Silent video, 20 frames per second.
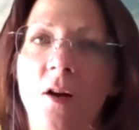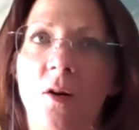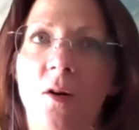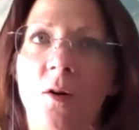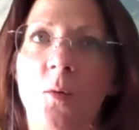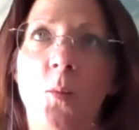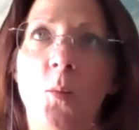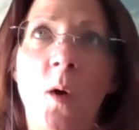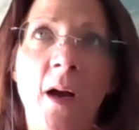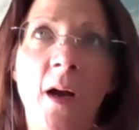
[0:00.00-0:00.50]

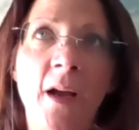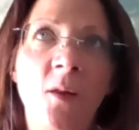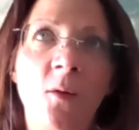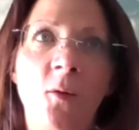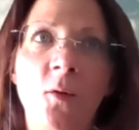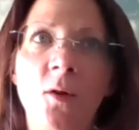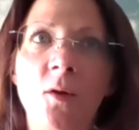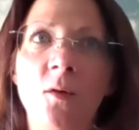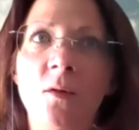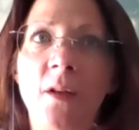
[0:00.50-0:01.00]
Or why
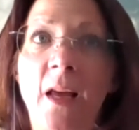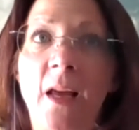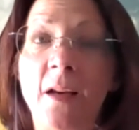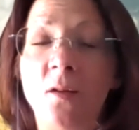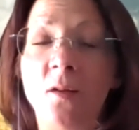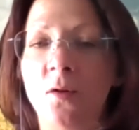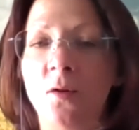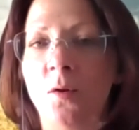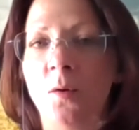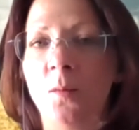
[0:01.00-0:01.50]
do you
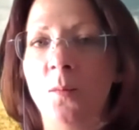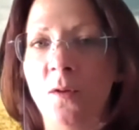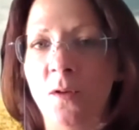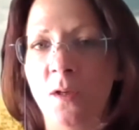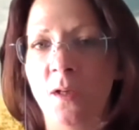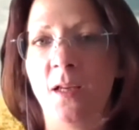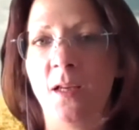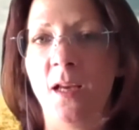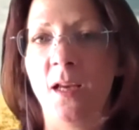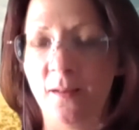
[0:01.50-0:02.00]
like to
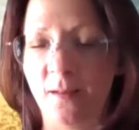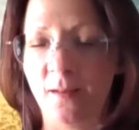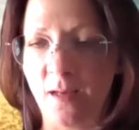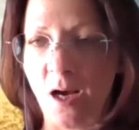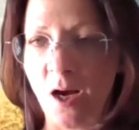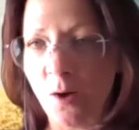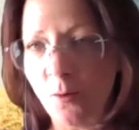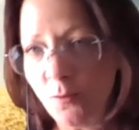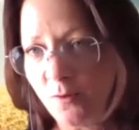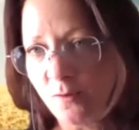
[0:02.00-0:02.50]
communicate, and
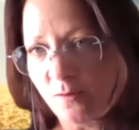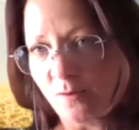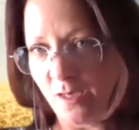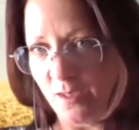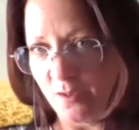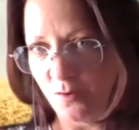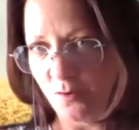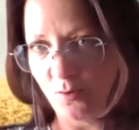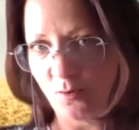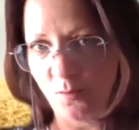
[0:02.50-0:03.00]
how do you
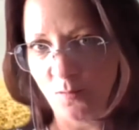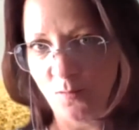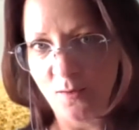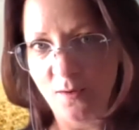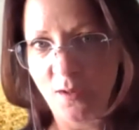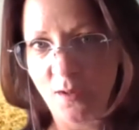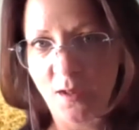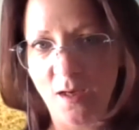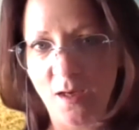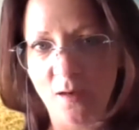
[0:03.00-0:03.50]
like to
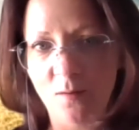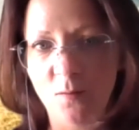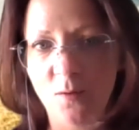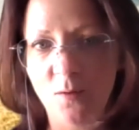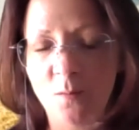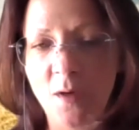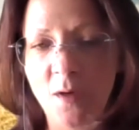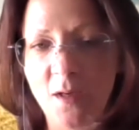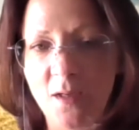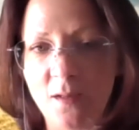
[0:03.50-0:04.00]
communicate?
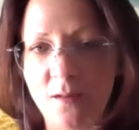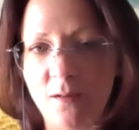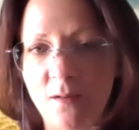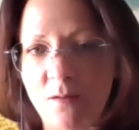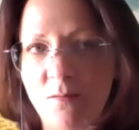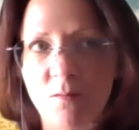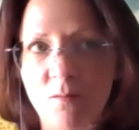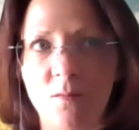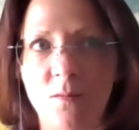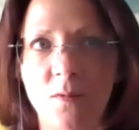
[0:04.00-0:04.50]
What
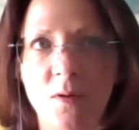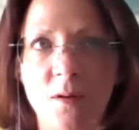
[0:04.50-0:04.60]
makes